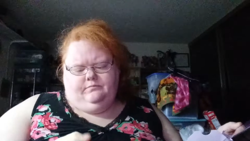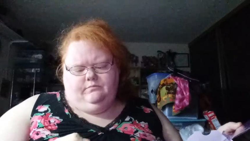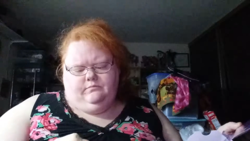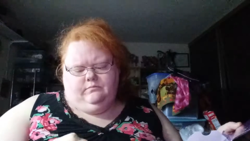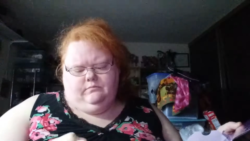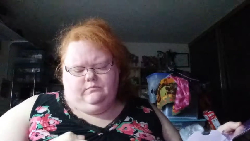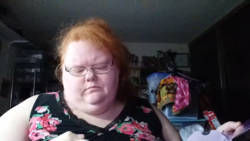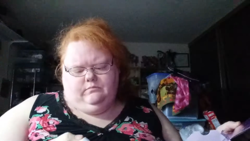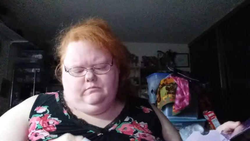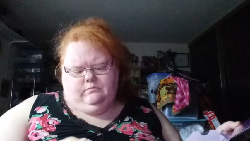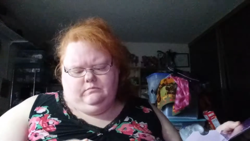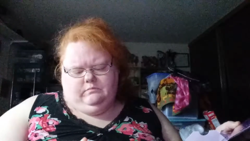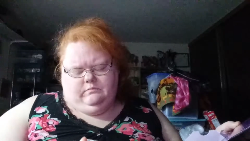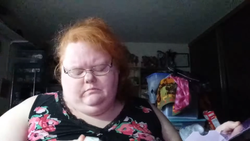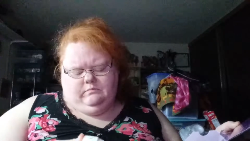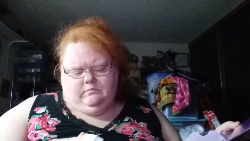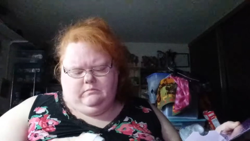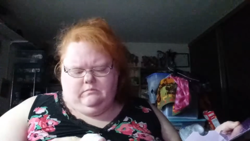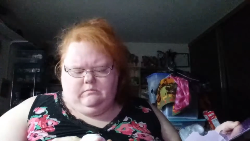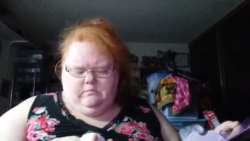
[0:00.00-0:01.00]

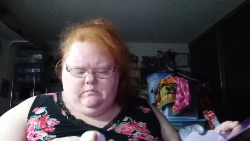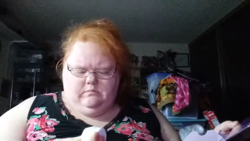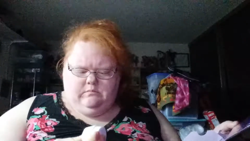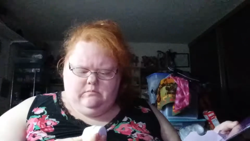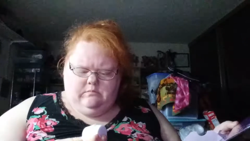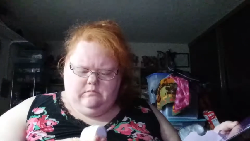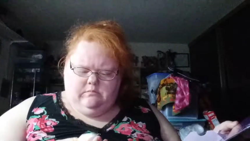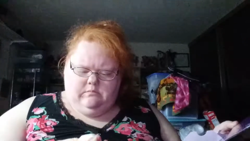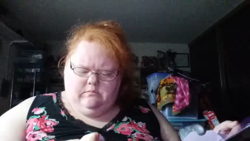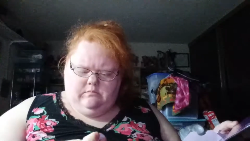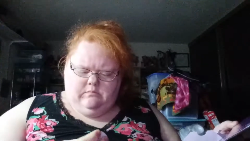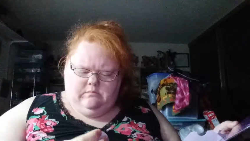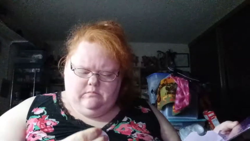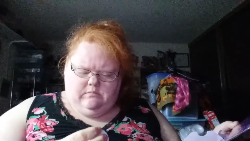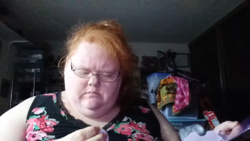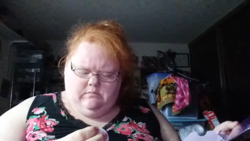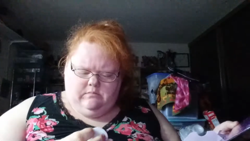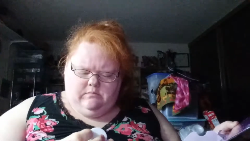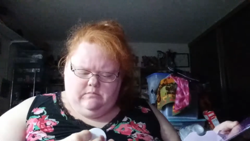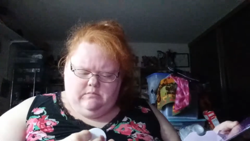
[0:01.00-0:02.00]

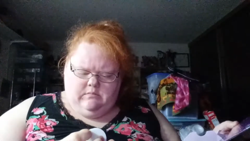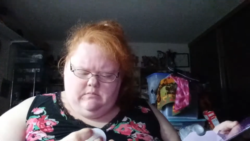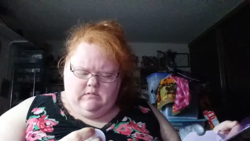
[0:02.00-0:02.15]
Nobody speaks.